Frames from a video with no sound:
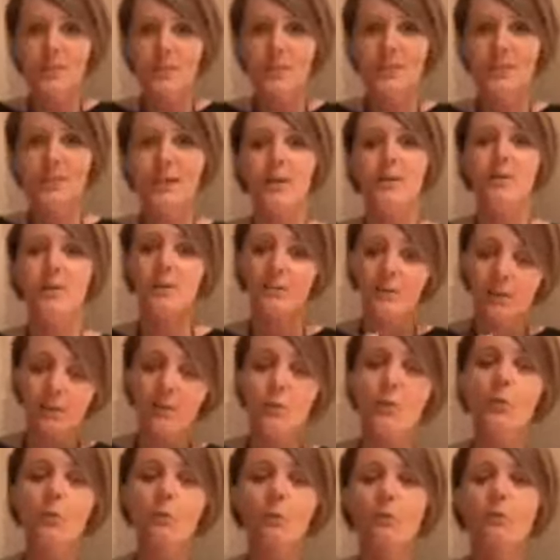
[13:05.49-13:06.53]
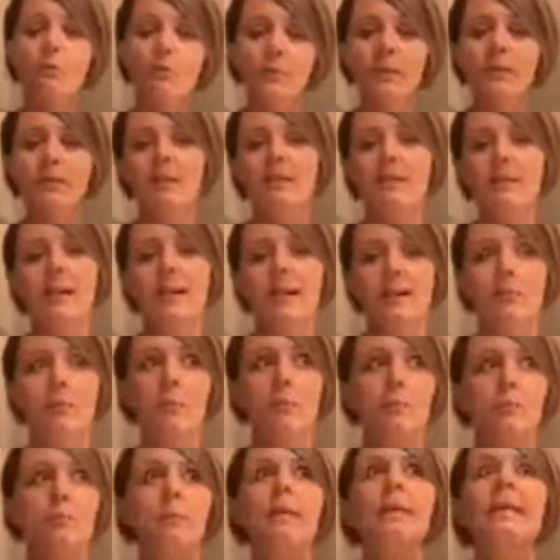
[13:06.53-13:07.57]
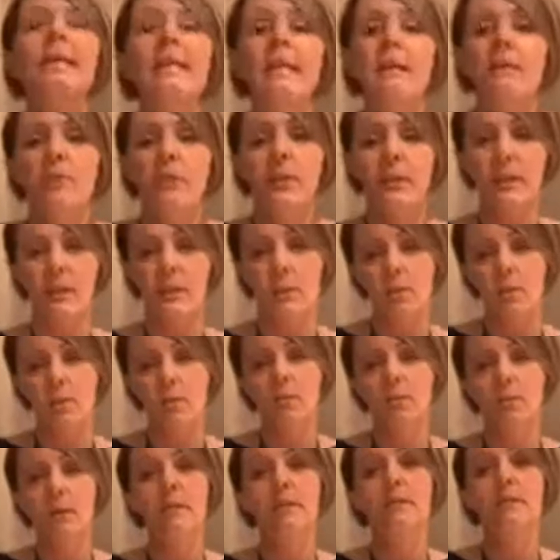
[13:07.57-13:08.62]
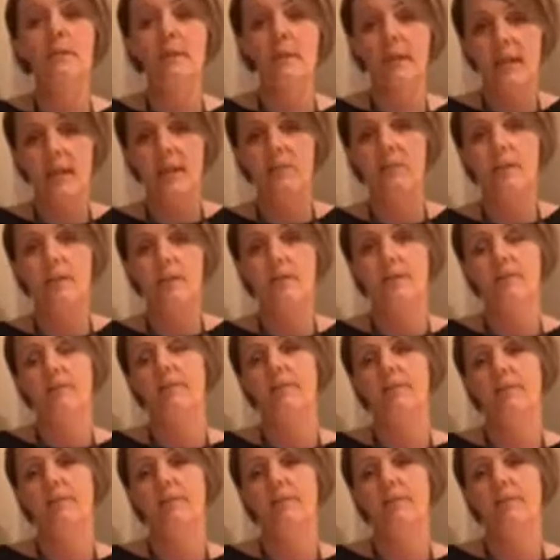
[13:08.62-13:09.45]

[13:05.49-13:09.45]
us down, and it took me time to believe that I could basically have that.